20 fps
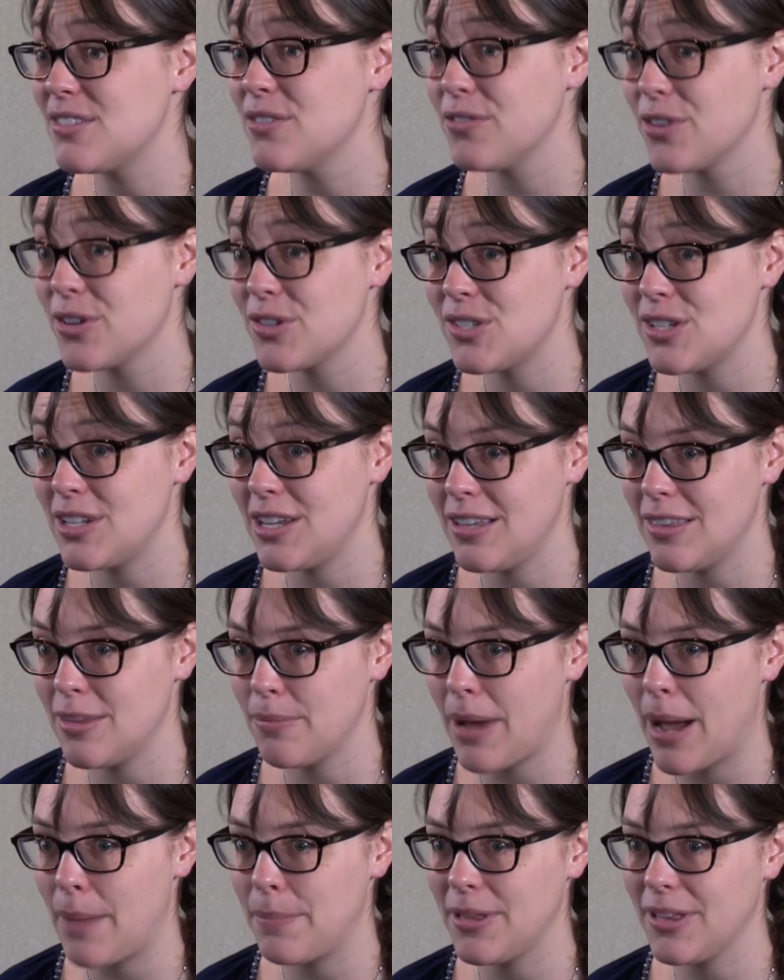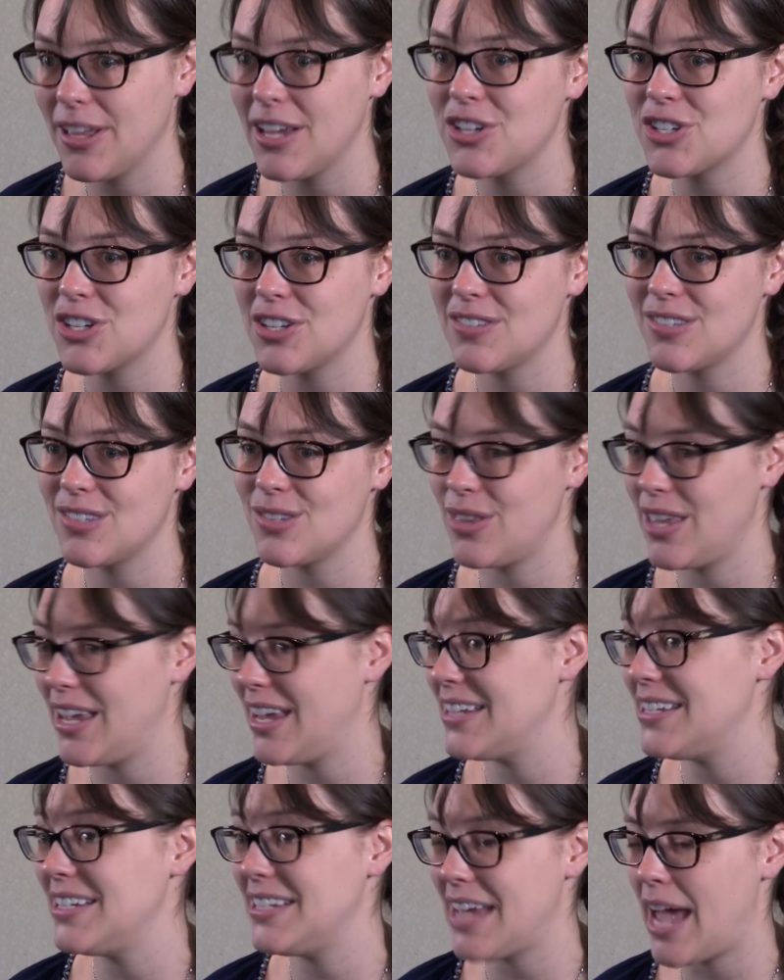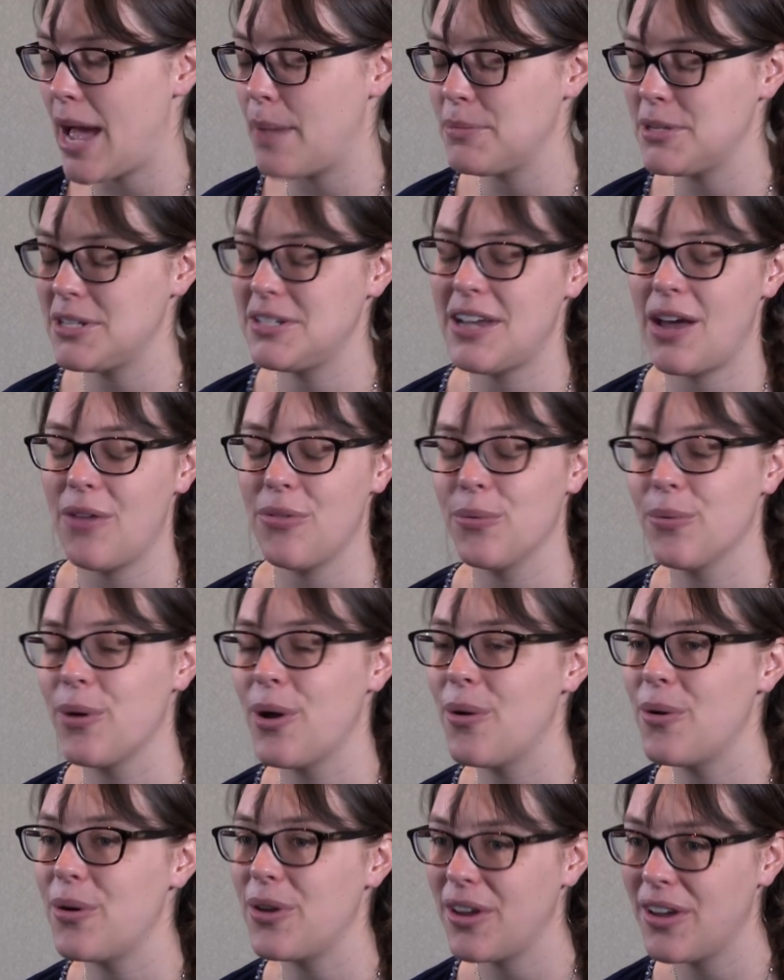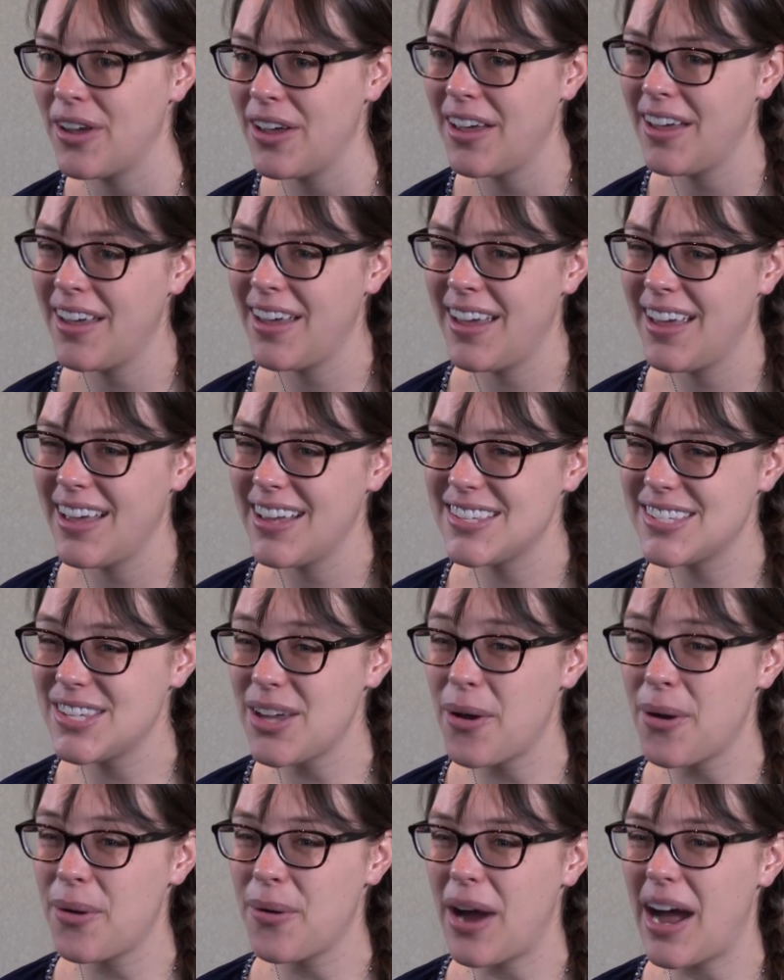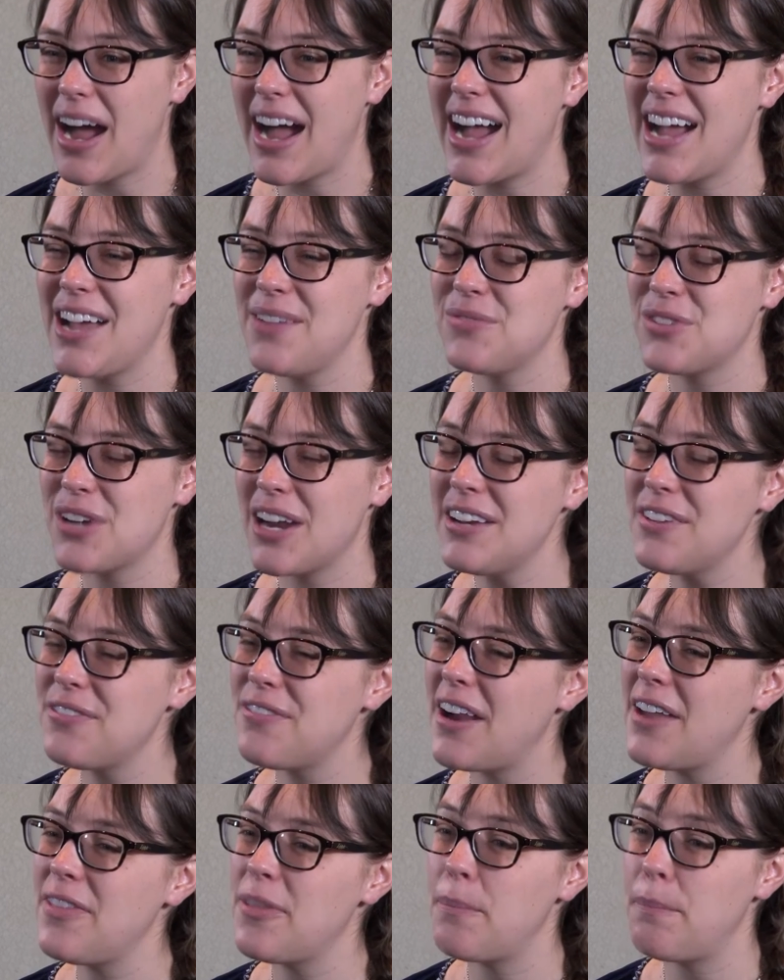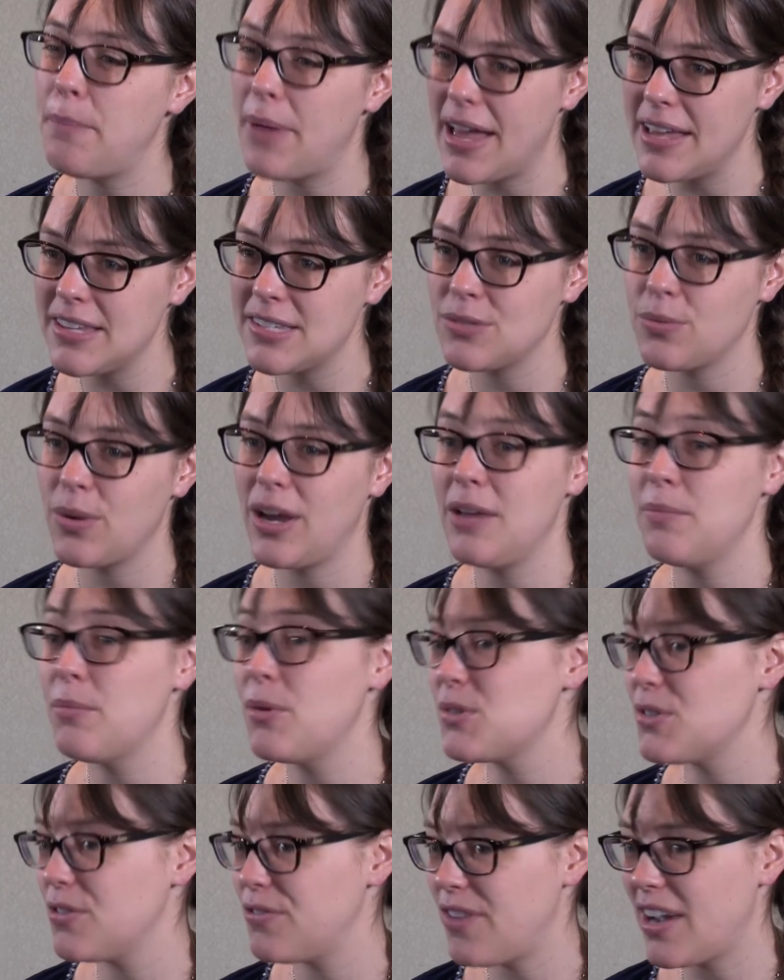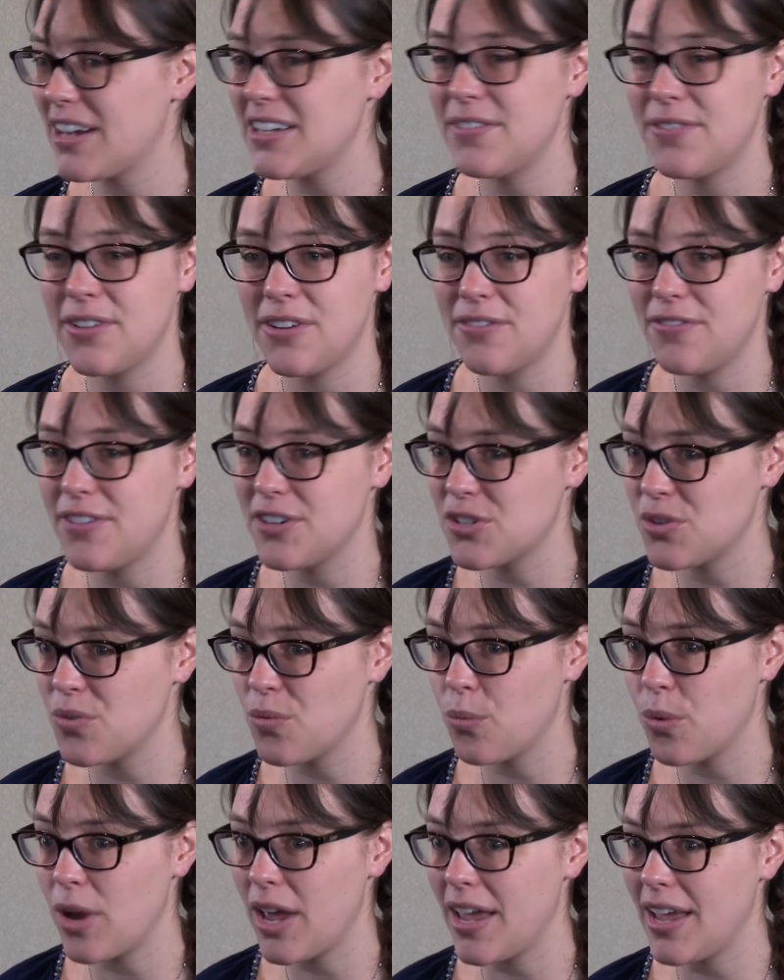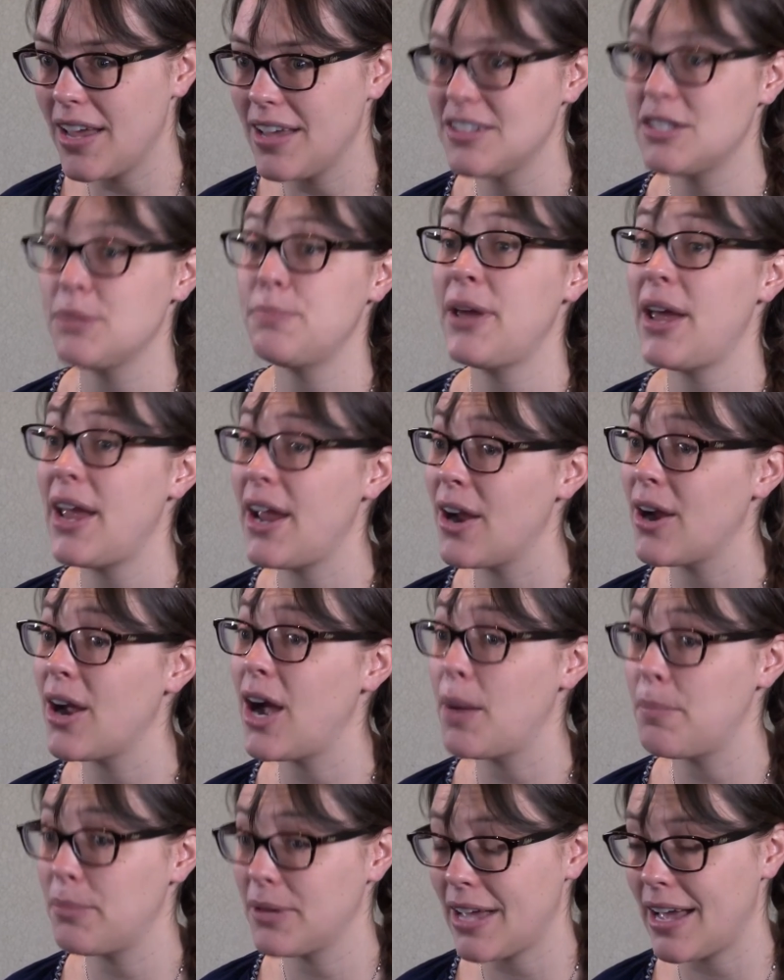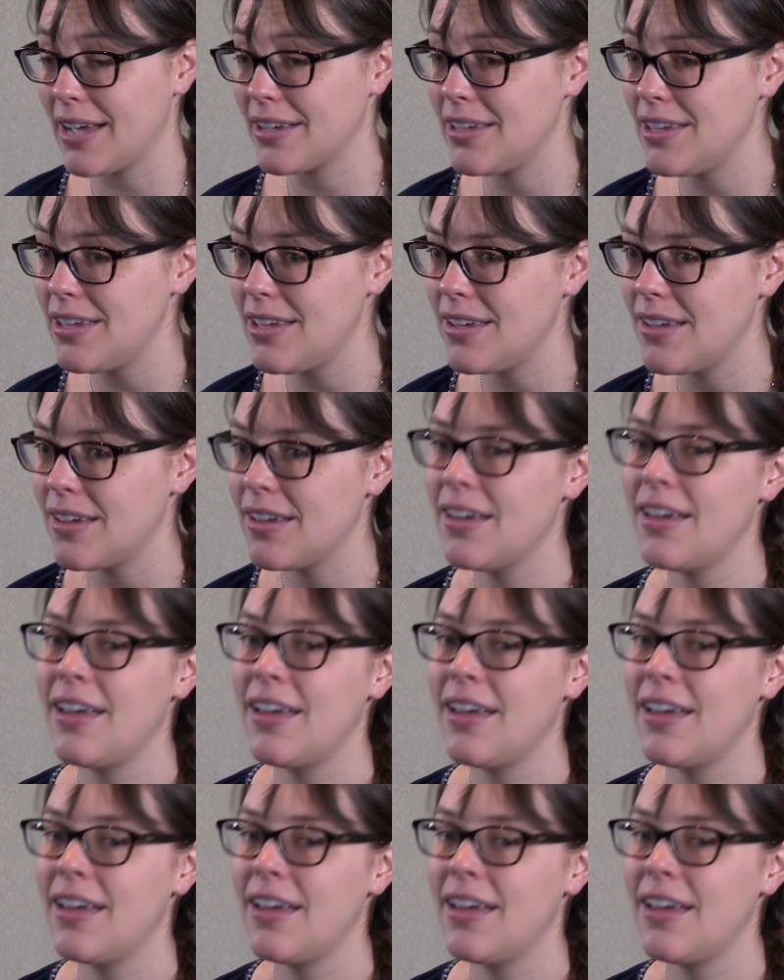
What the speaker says: diversity in the population so they can adapt down the road. So I'm trying to find the best way, most effective and efficient way to pair up kakī.